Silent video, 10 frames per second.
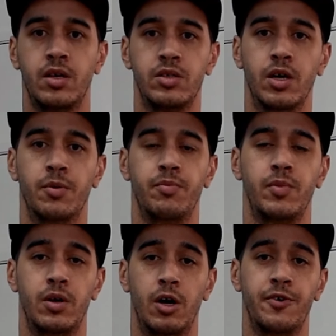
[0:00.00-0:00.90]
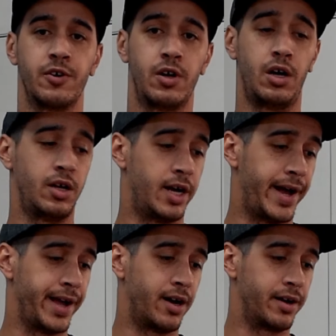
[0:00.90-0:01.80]
So overall,
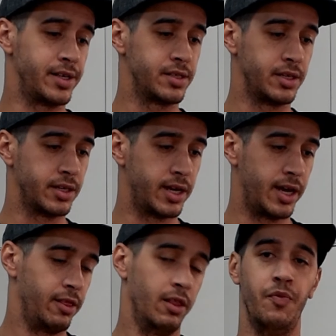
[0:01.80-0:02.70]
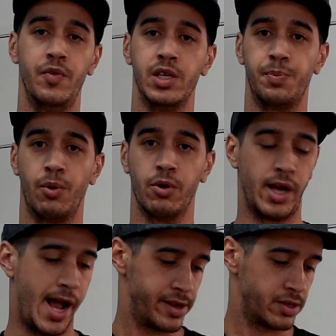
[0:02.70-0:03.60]
I honestly love this
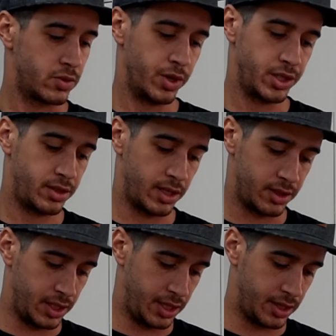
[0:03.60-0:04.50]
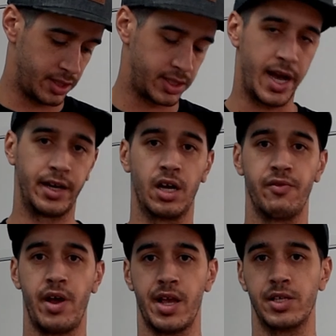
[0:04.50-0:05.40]
board. I just wish that the side cut
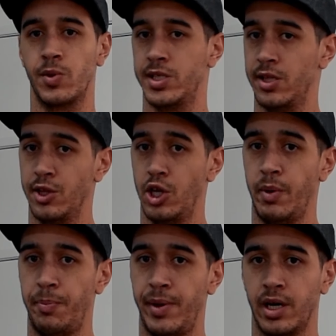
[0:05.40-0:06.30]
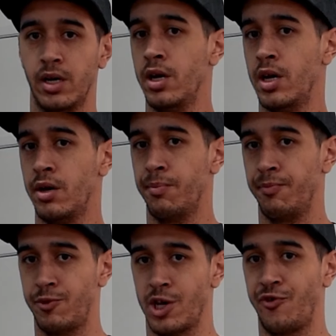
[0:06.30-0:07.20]
radius was a little bit bigger,
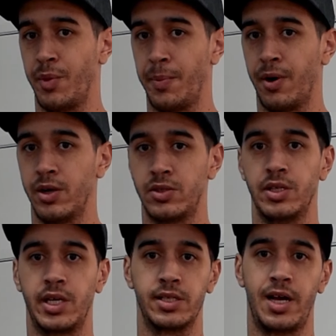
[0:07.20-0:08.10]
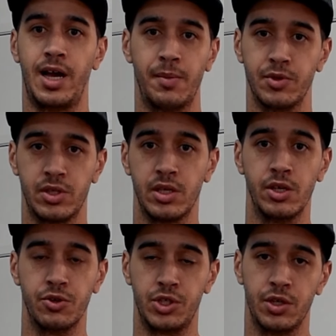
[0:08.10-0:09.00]
just for me personally, because I'm just a
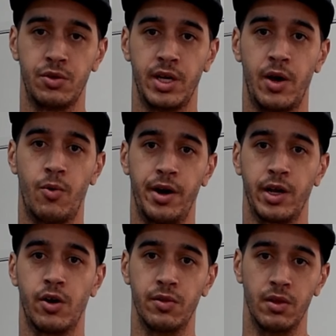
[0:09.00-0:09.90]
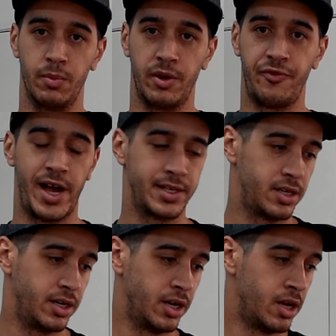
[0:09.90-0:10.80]
huge dude and I want to go a little bit
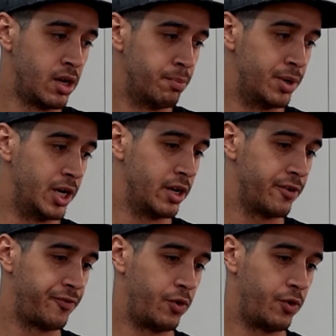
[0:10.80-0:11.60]
faster. But